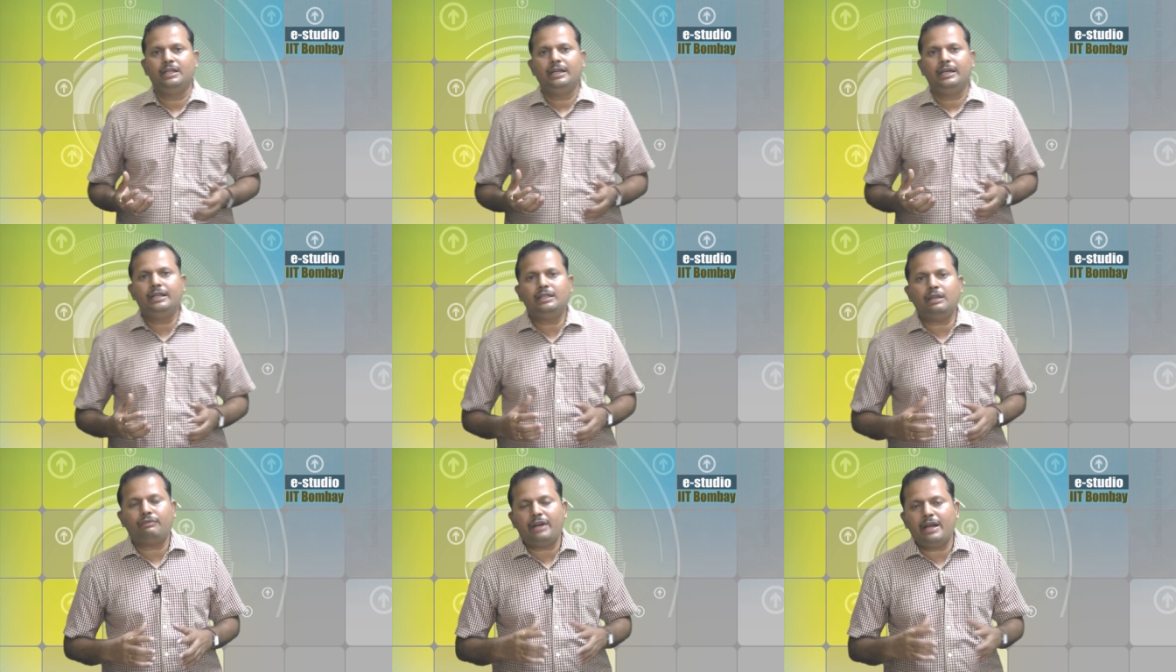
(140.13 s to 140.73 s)
in
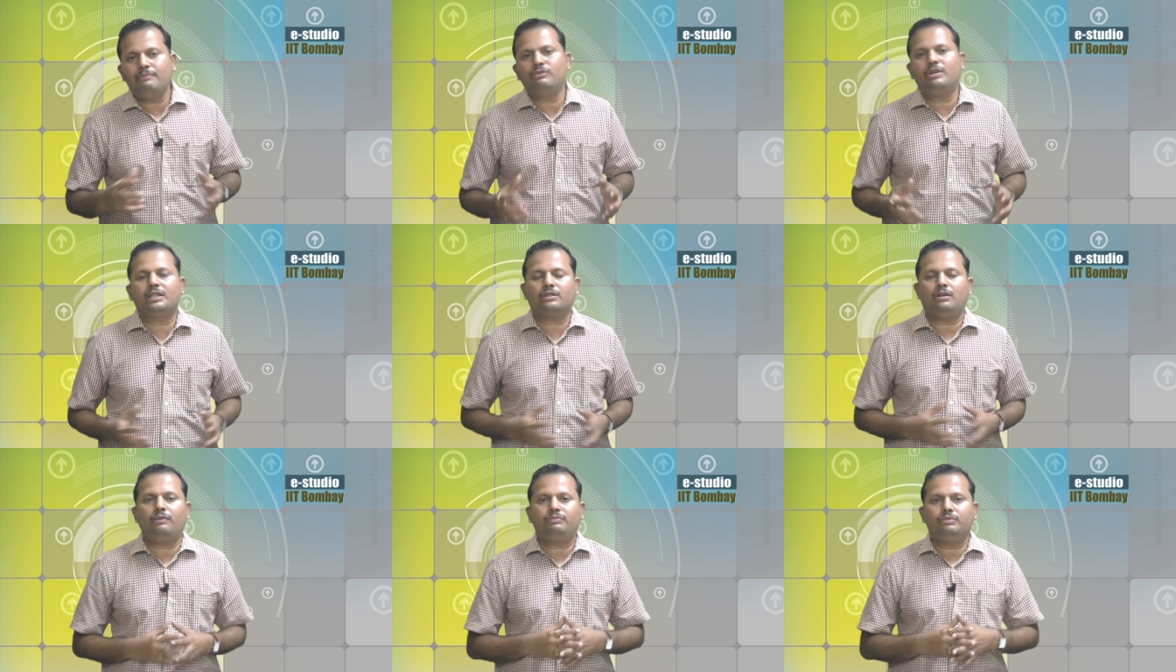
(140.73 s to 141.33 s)
the framework
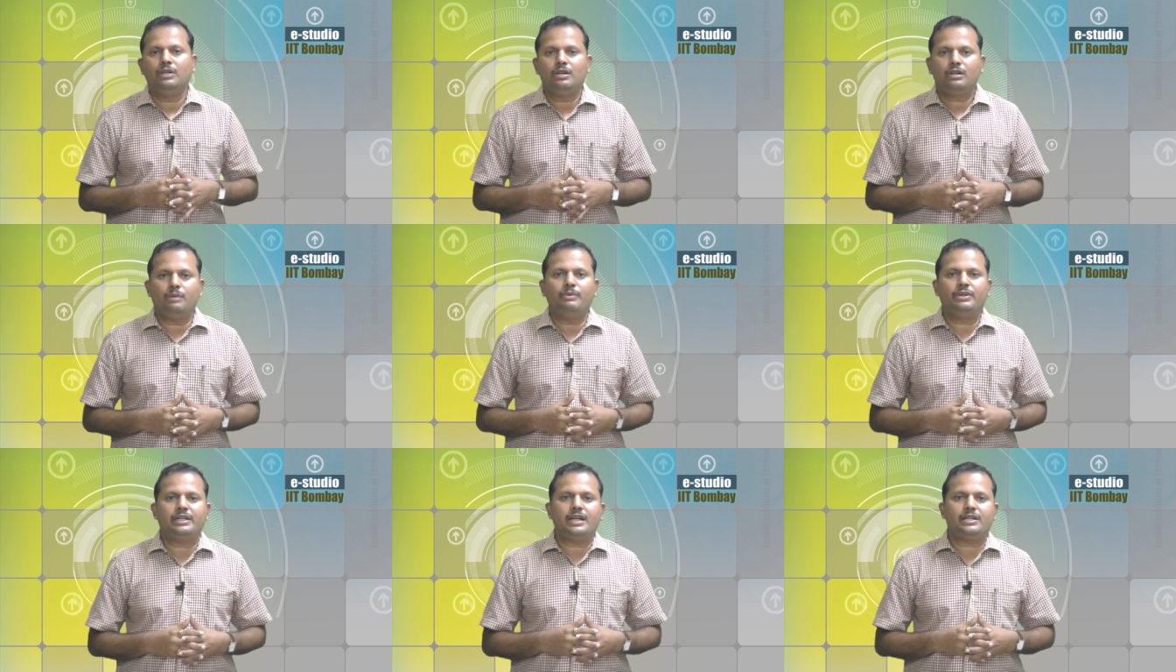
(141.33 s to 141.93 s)
of
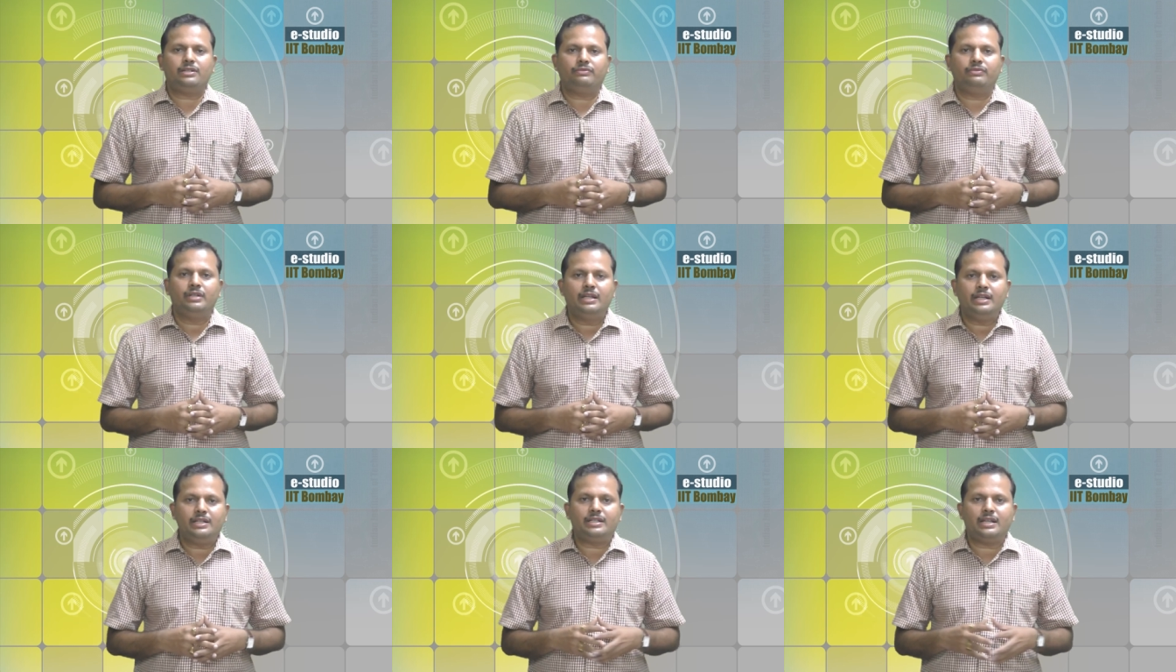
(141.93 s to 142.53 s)
communicative
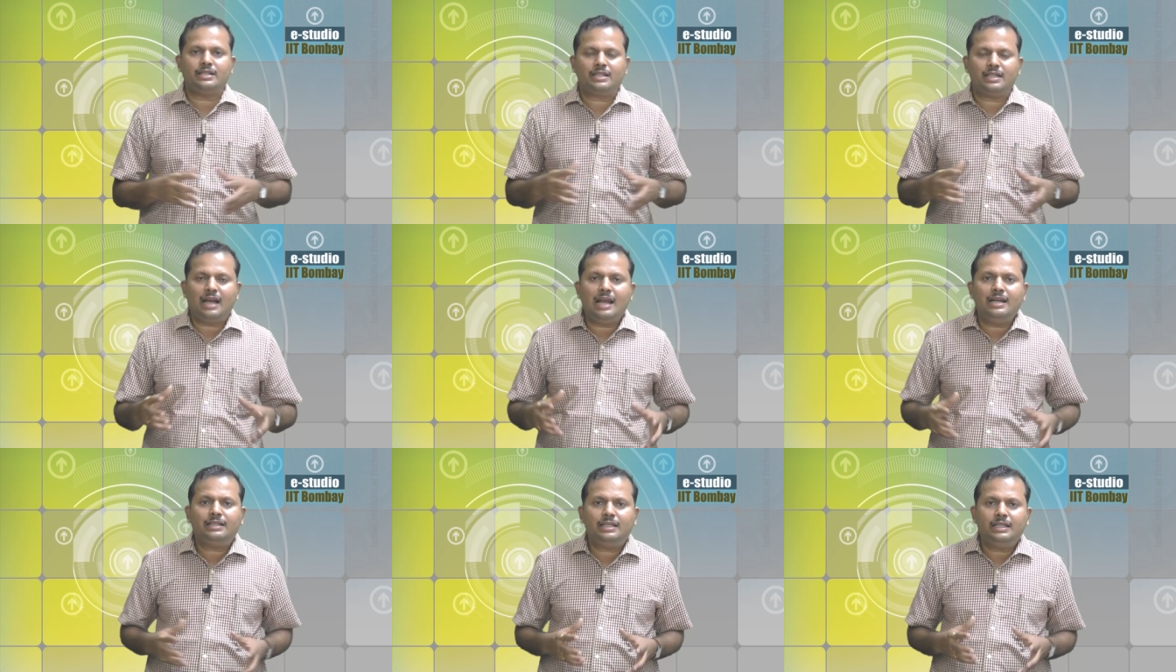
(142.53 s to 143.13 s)

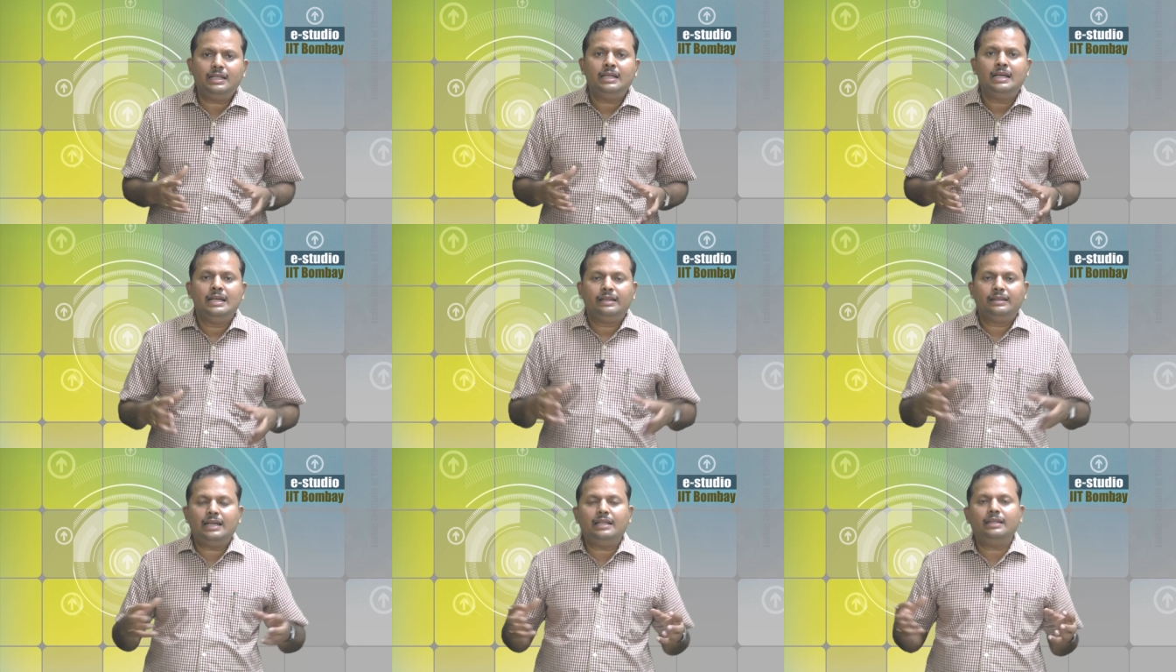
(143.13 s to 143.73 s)
intentionality
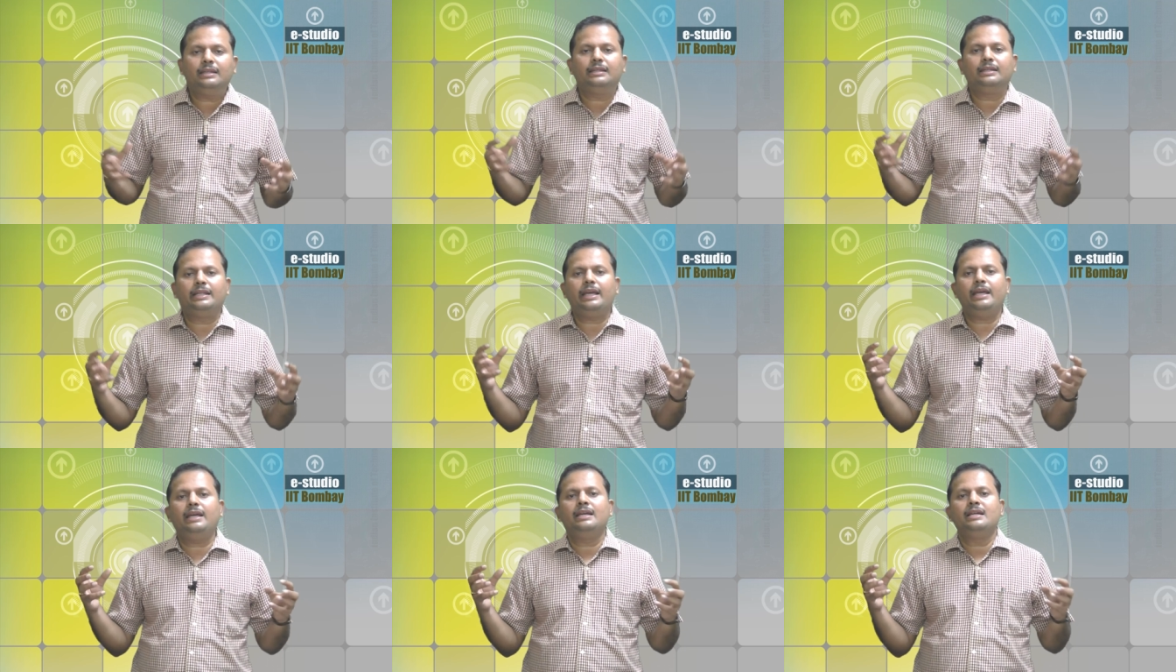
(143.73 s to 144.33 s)
then
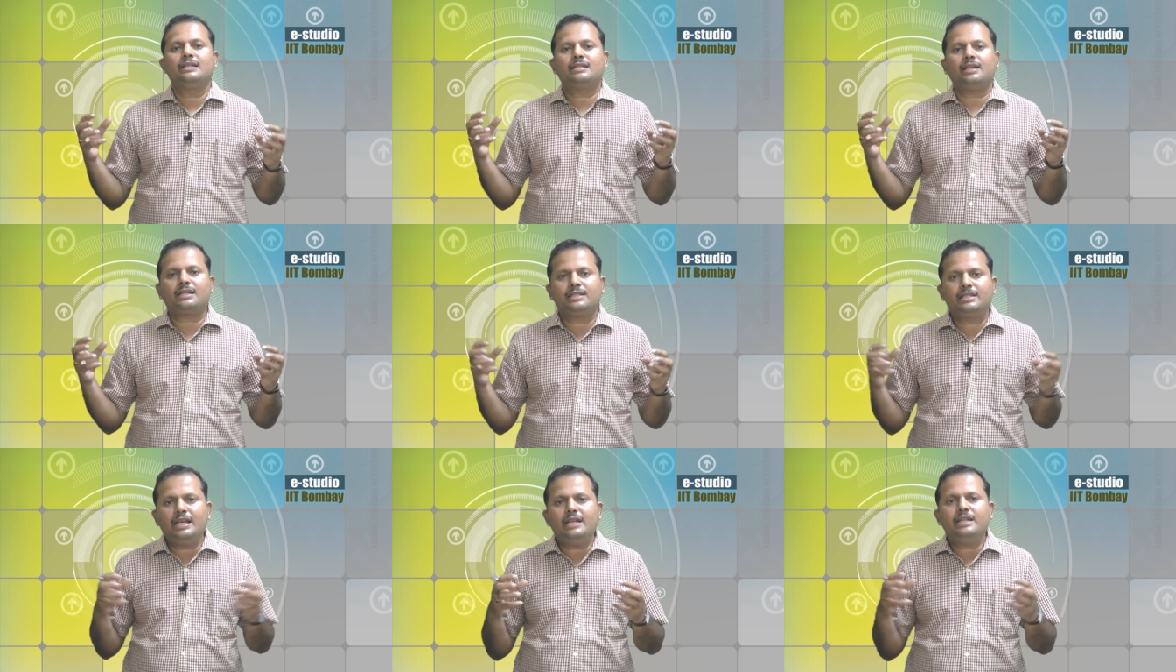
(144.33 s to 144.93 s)
they
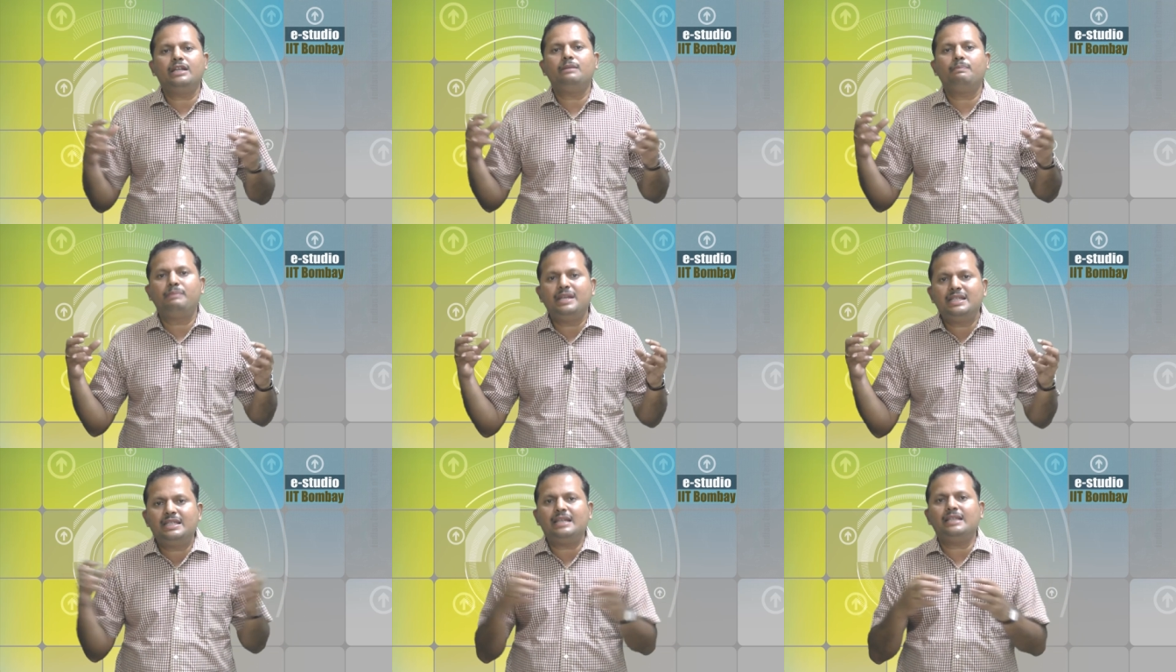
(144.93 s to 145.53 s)
succeed in
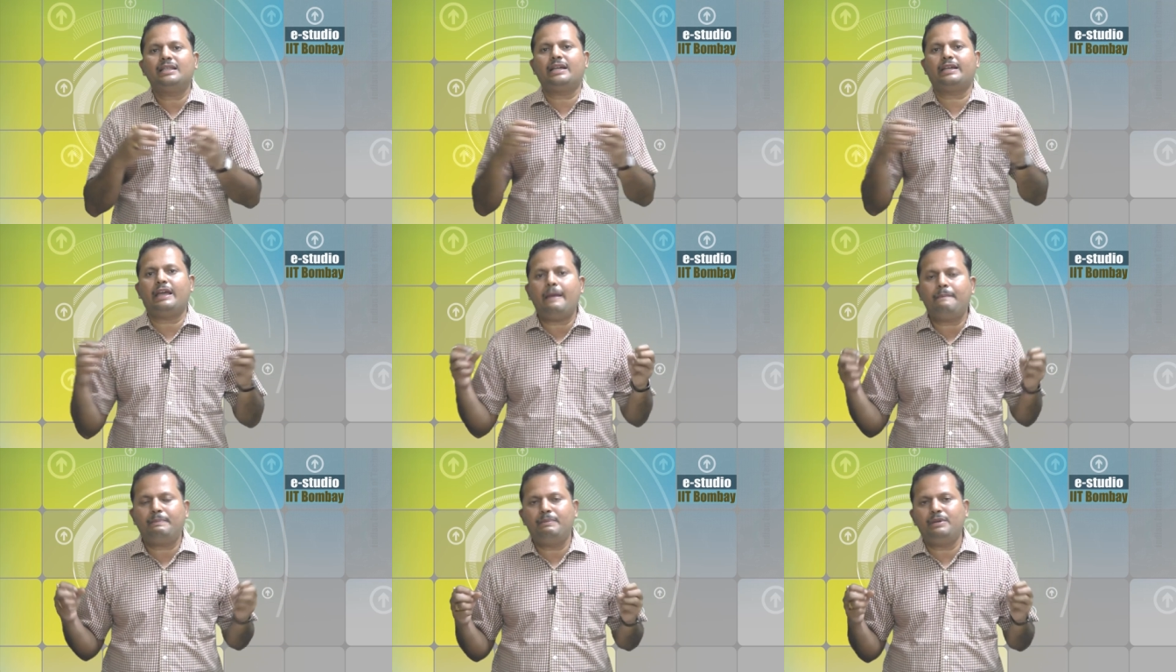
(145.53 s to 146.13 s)
bridging the
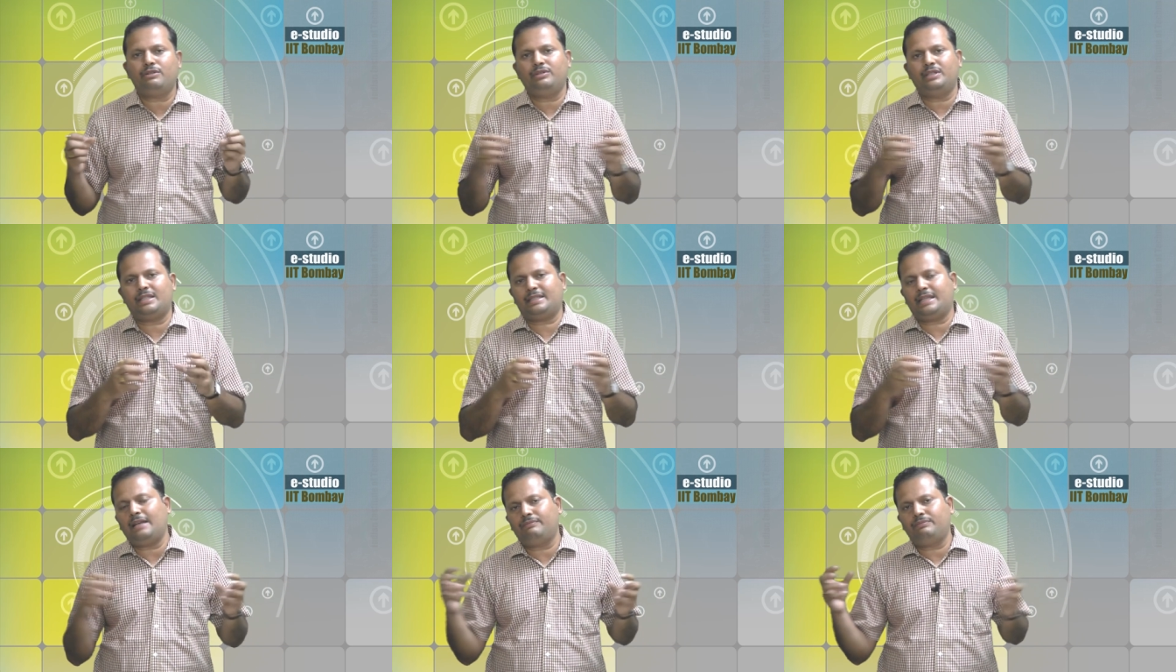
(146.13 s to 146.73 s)
gap between the
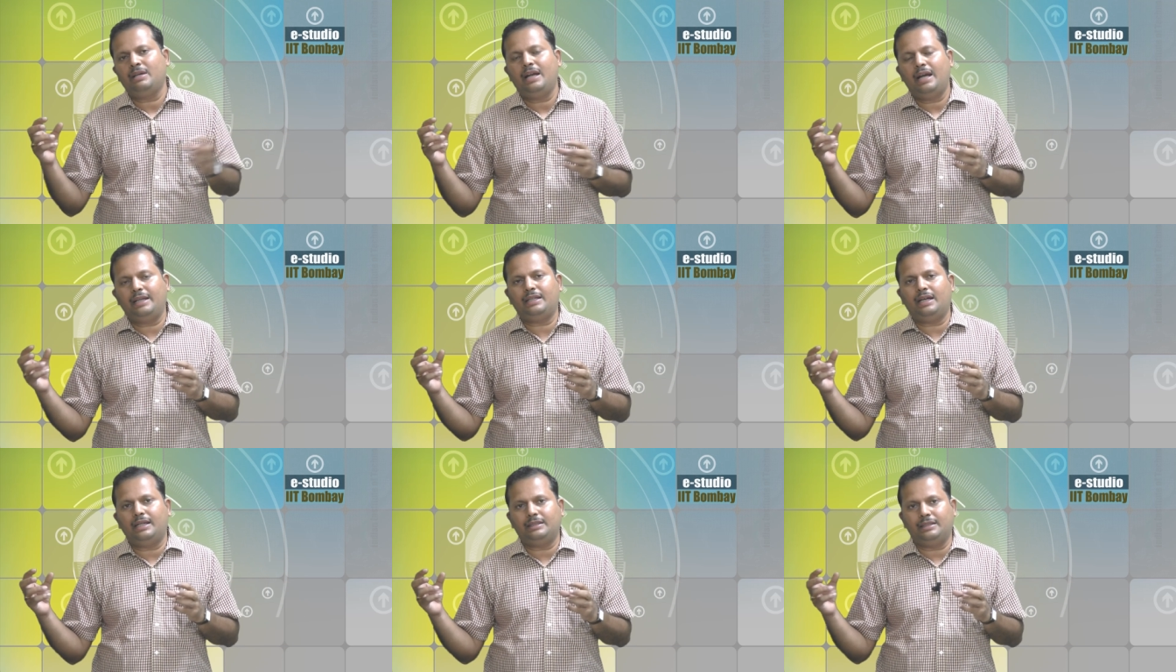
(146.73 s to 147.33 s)
self and
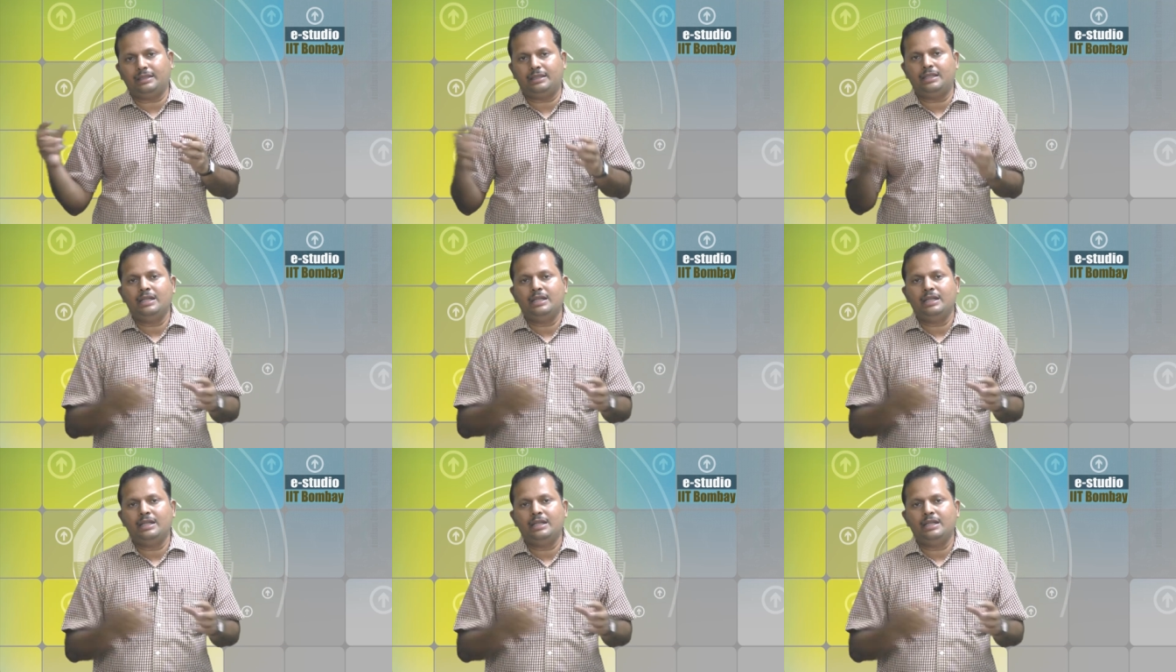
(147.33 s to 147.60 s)
the other,